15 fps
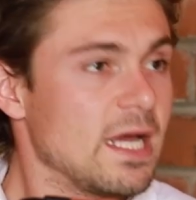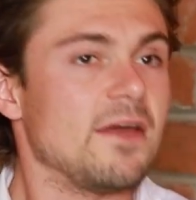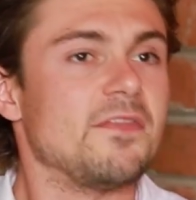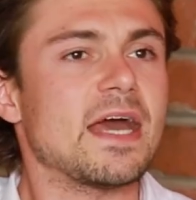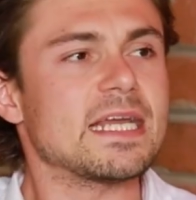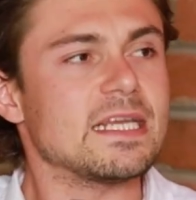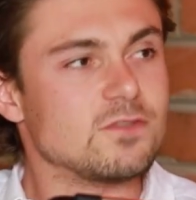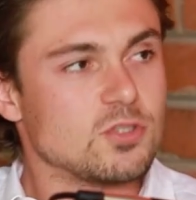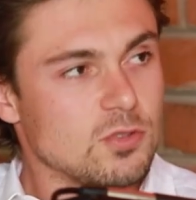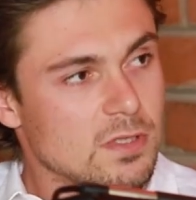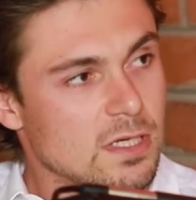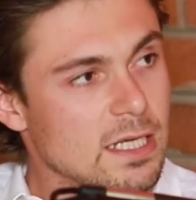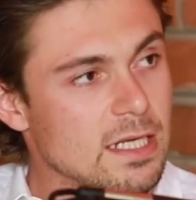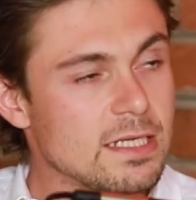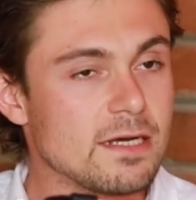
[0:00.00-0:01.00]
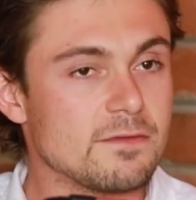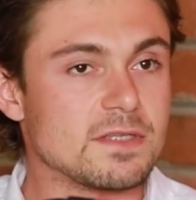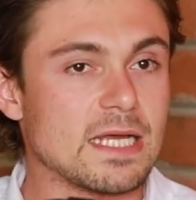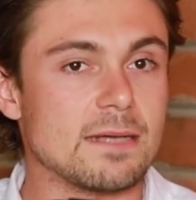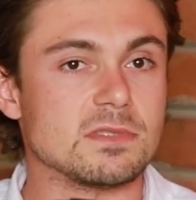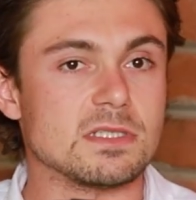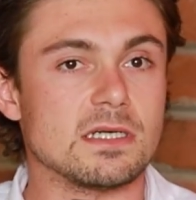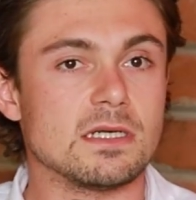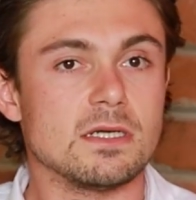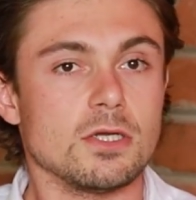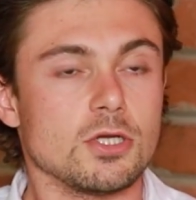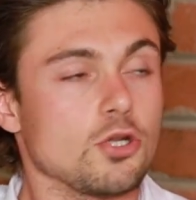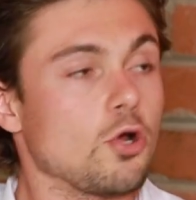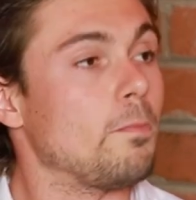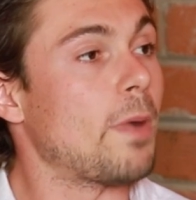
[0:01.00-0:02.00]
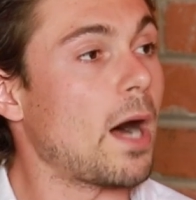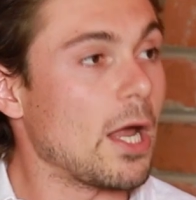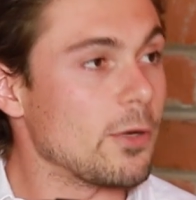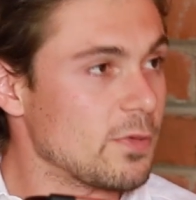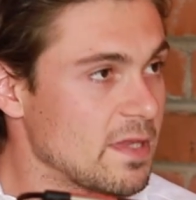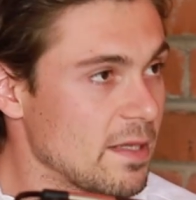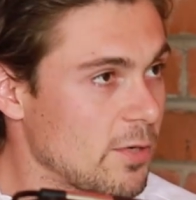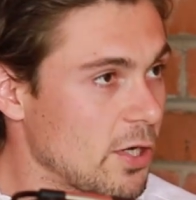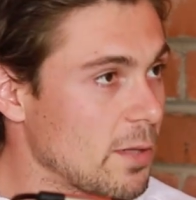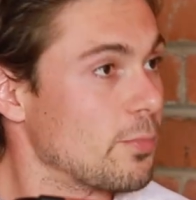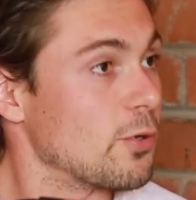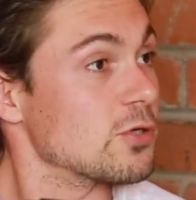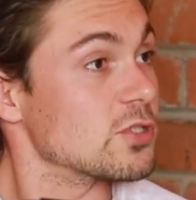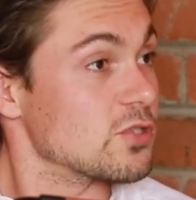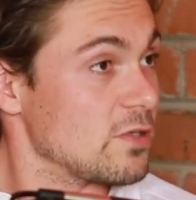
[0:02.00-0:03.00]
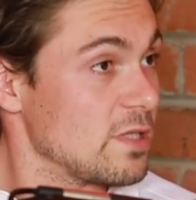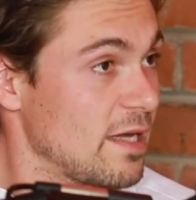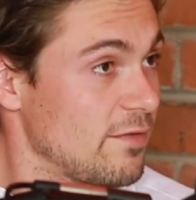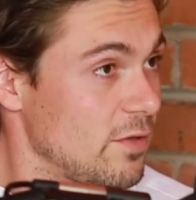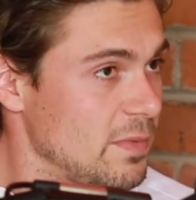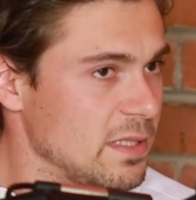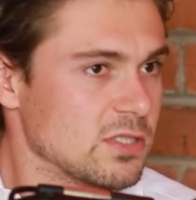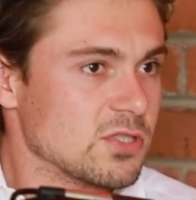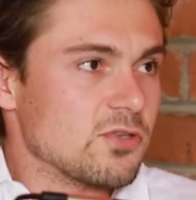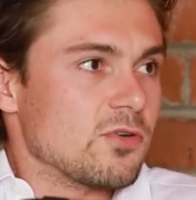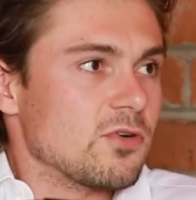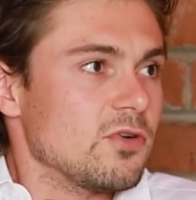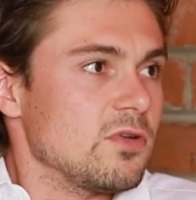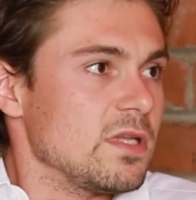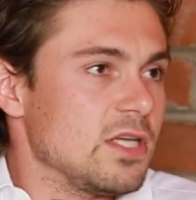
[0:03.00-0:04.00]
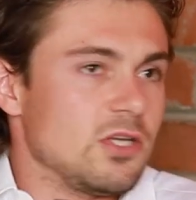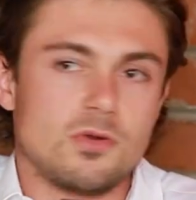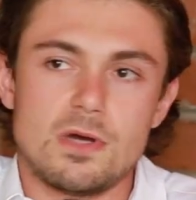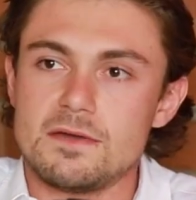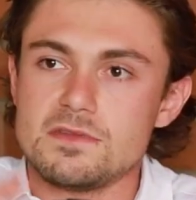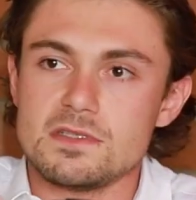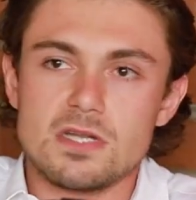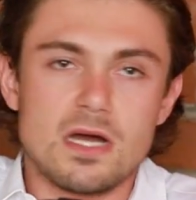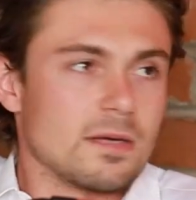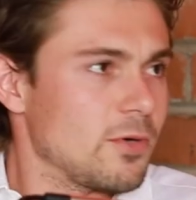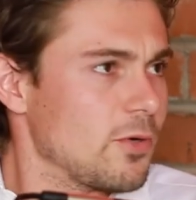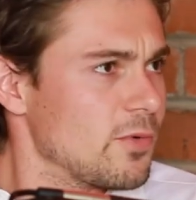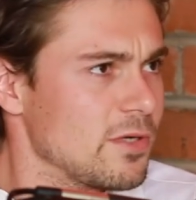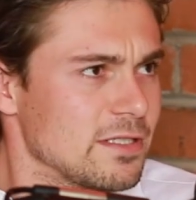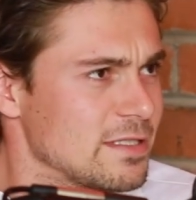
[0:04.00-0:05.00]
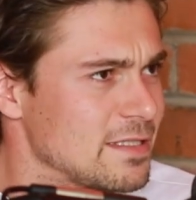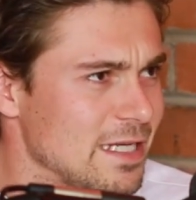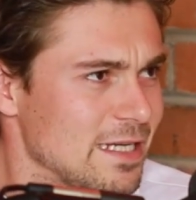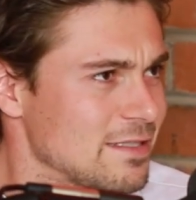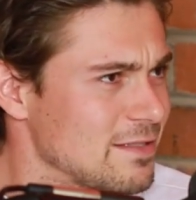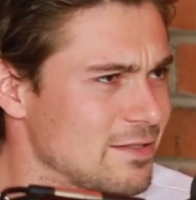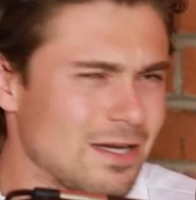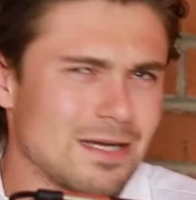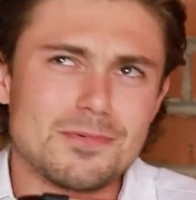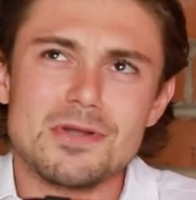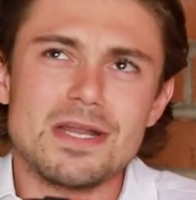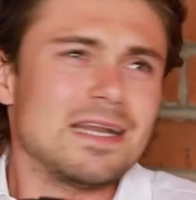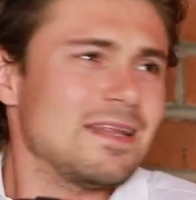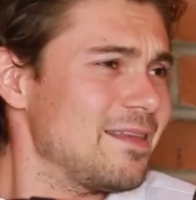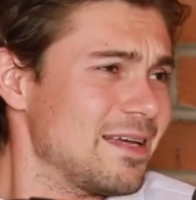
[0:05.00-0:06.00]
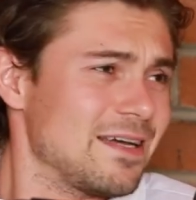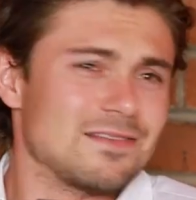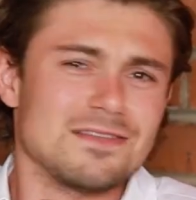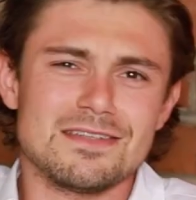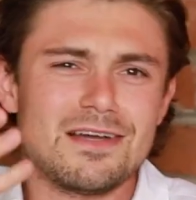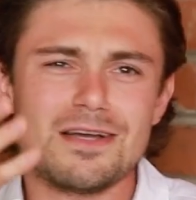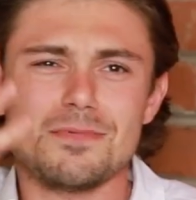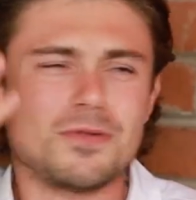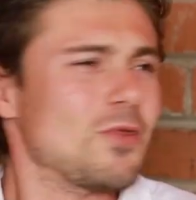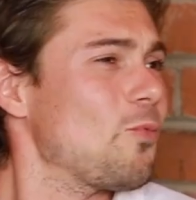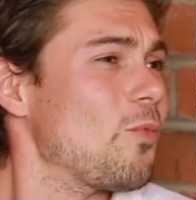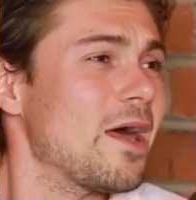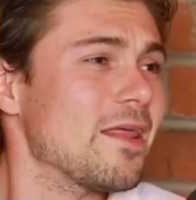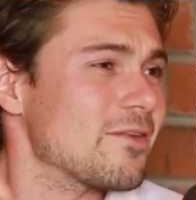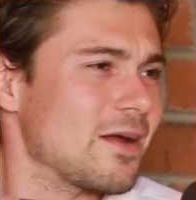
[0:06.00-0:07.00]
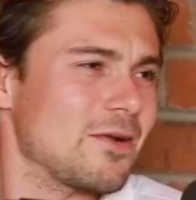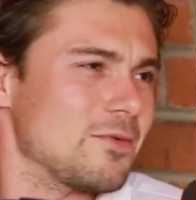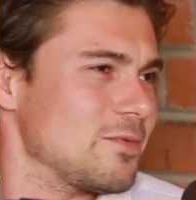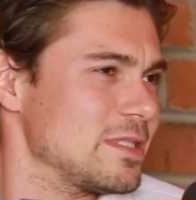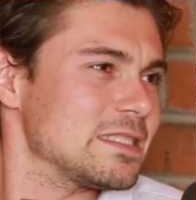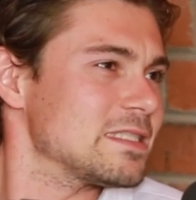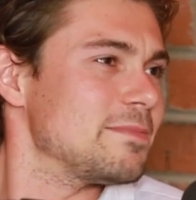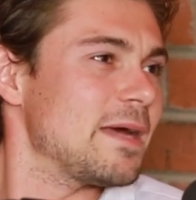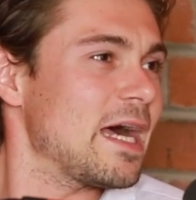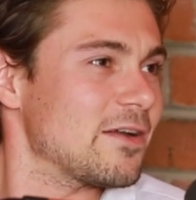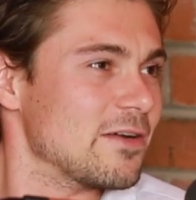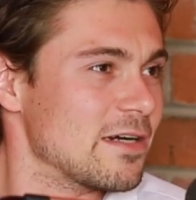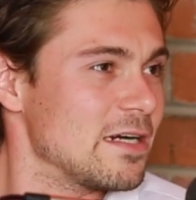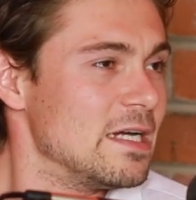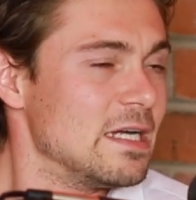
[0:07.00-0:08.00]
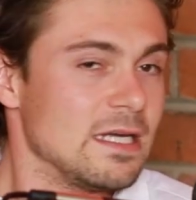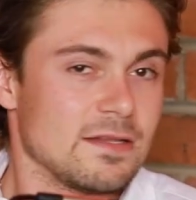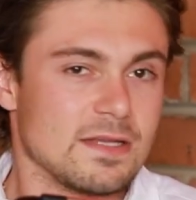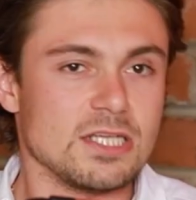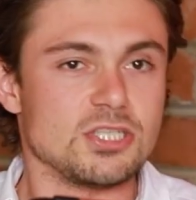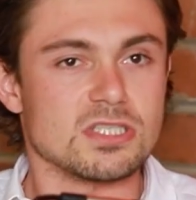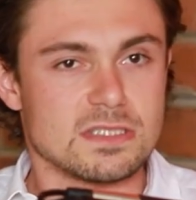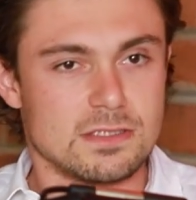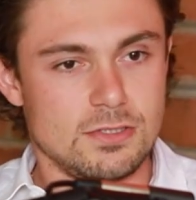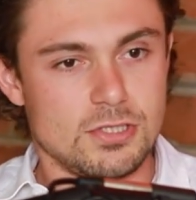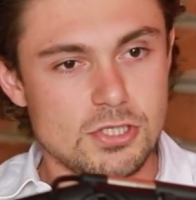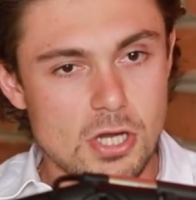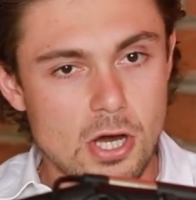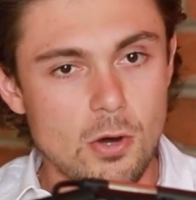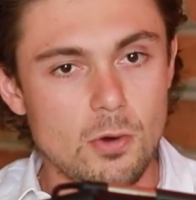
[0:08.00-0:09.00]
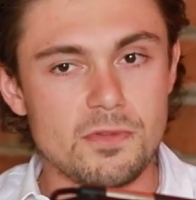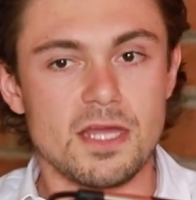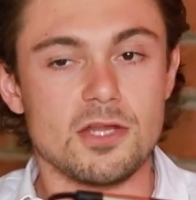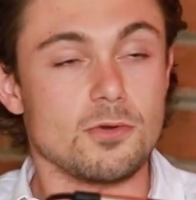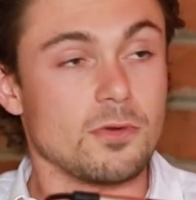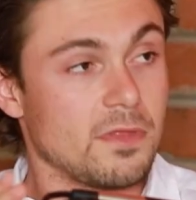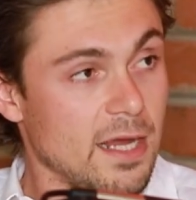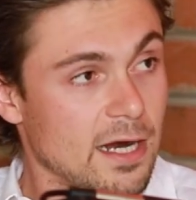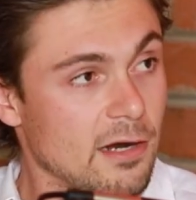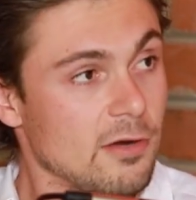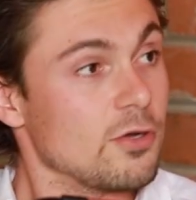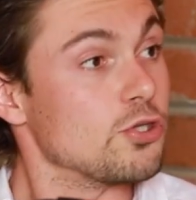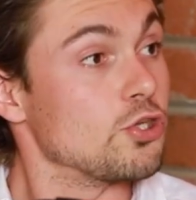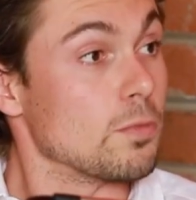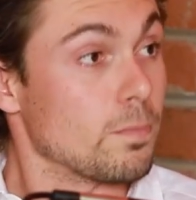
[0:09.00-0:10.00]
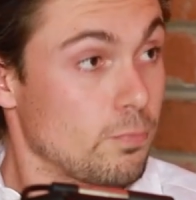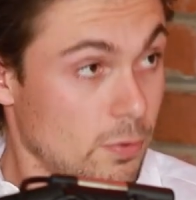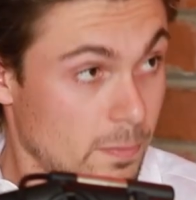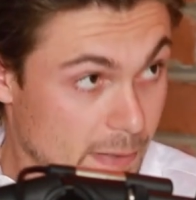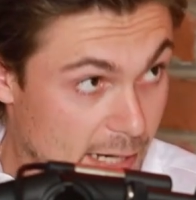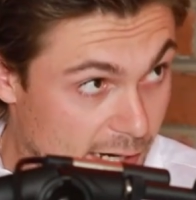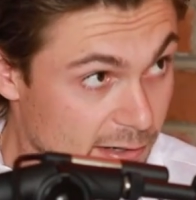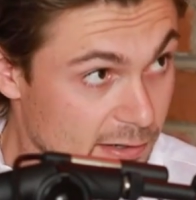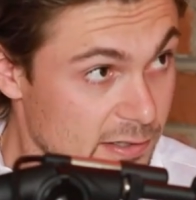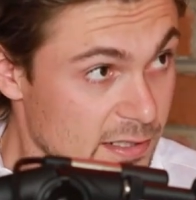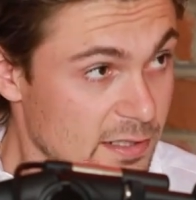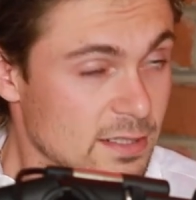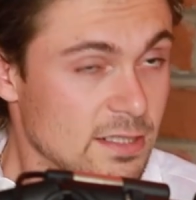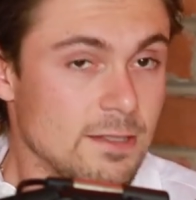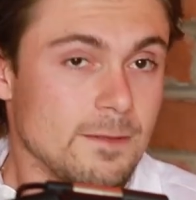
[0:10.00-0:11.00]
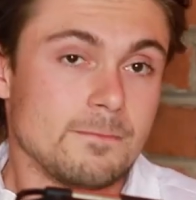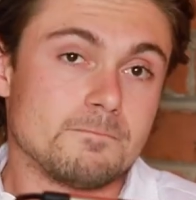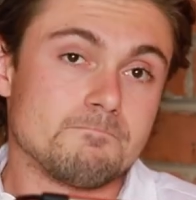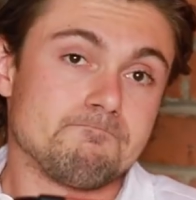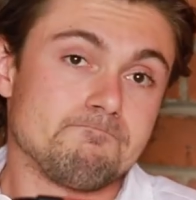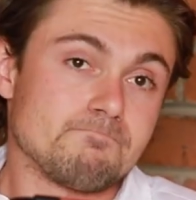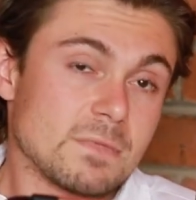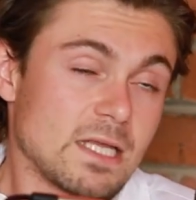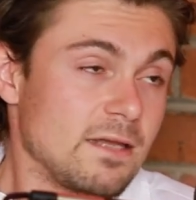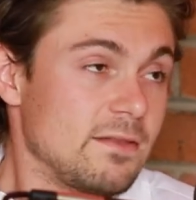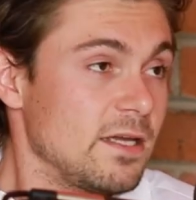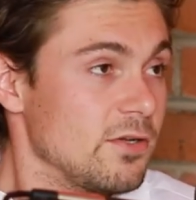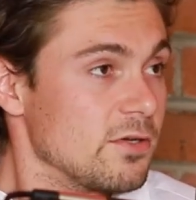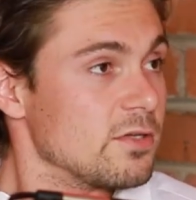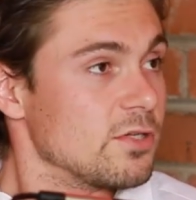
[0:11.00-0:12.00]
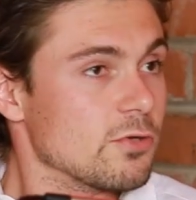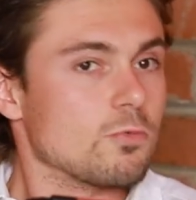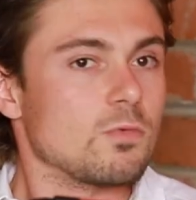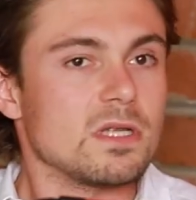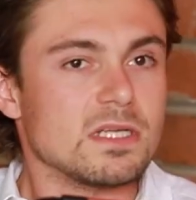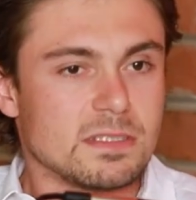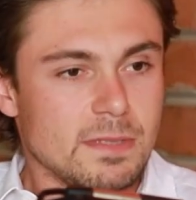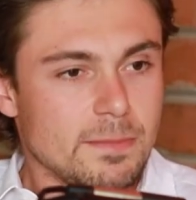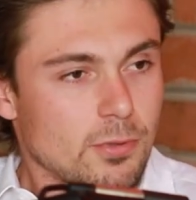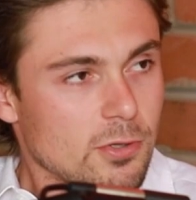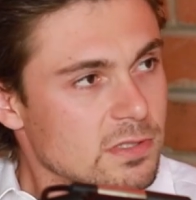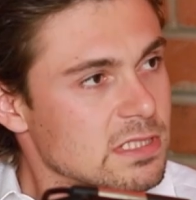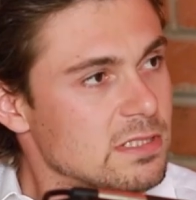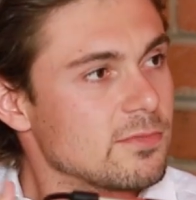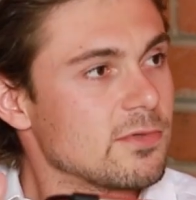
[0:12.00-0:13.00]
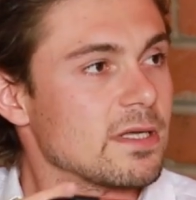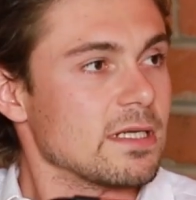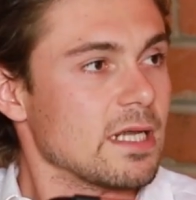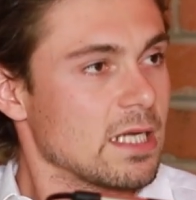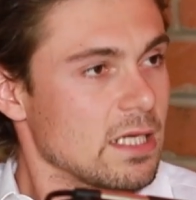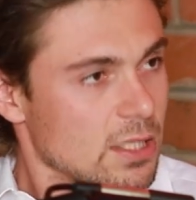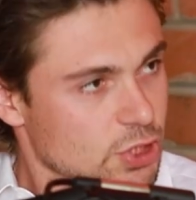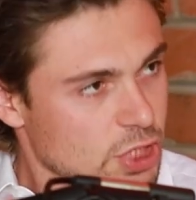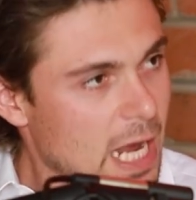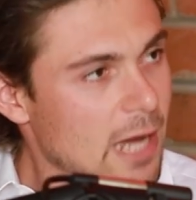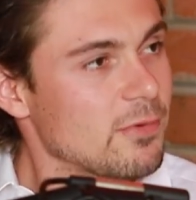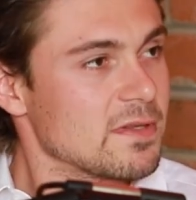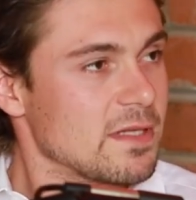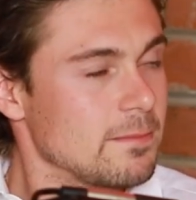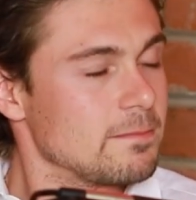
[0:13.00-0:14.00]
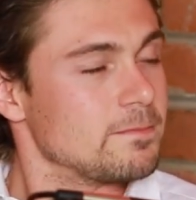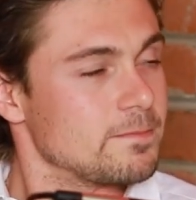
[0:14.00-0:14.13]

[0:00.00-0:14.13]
And that gives you enough time to, bond with them on a personal level, because they're early. You don't have to talk about real estate. Talk about anything else. Talk about the weather. It doesn't matter. They just know that you're there, you're prepared, and that you're willing to be personable and chat with them.